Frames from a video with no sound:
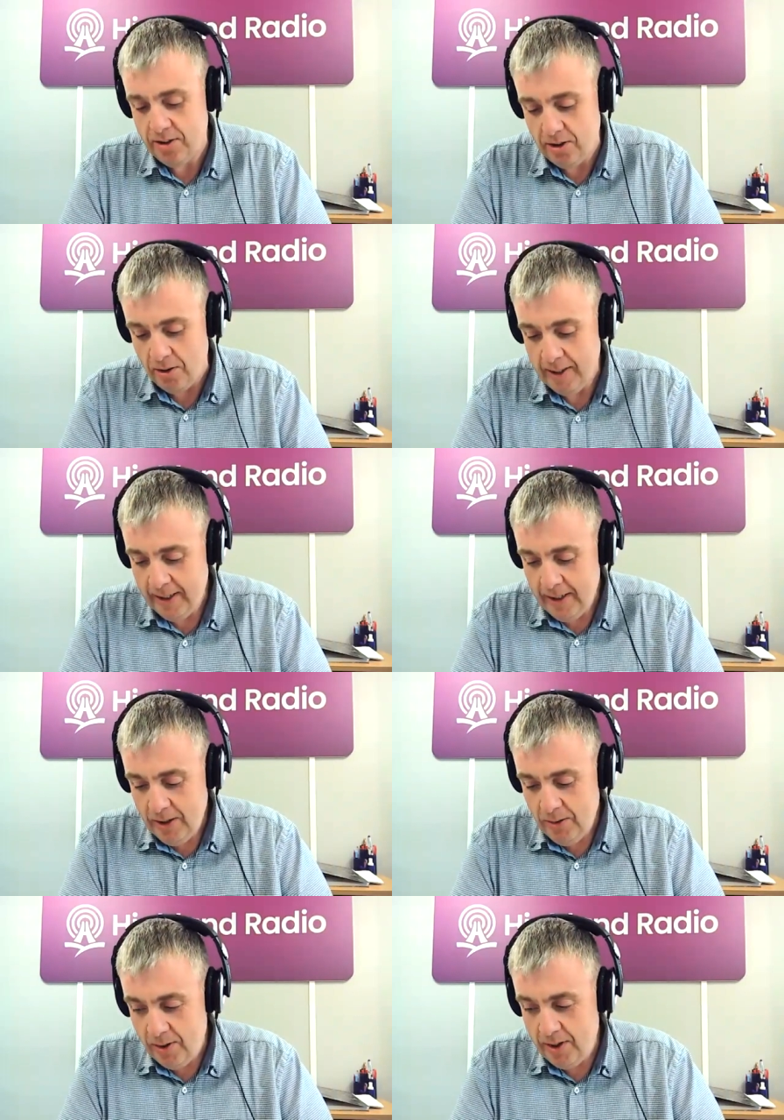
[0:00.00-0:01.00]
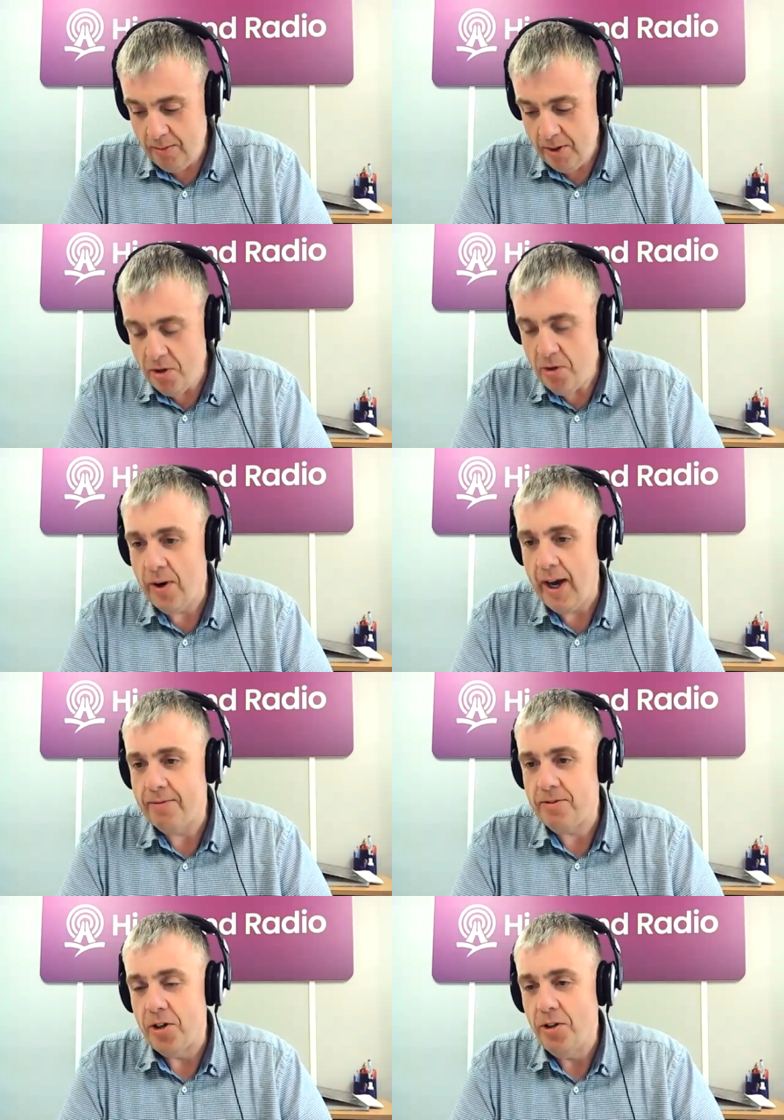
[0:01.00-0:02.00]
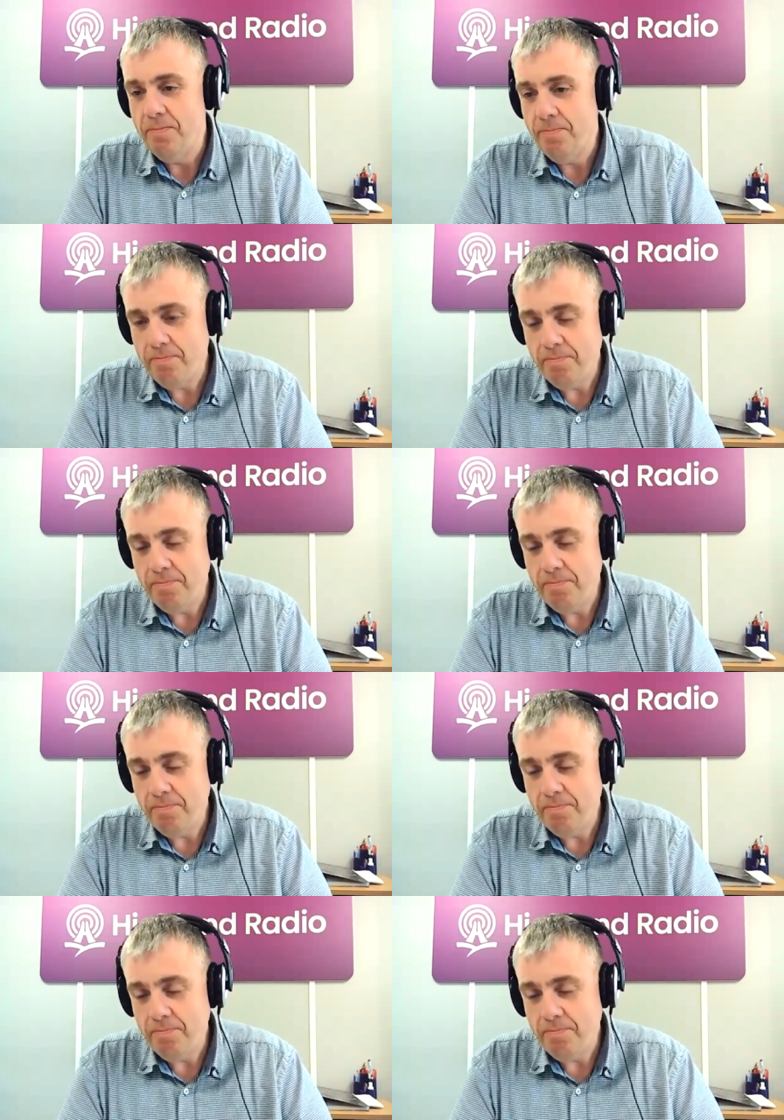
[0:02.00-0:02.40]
So, what what are you going to have to do?